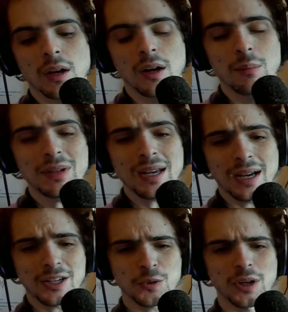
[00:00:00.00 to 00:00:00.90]
Um, but yeah,
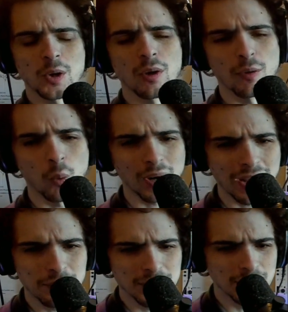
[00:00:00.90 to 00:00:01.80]
I just want to go over what
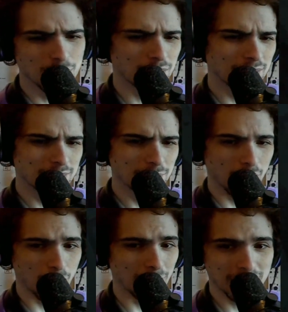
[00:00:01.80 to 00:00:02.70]
I've been using
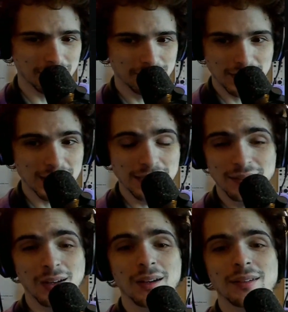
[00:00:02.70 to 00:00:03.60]
all my
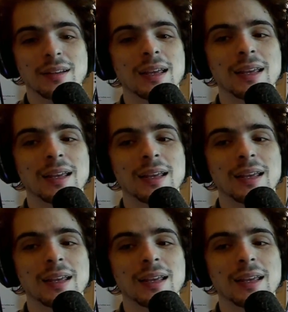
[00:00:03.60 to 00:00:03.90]
keys on,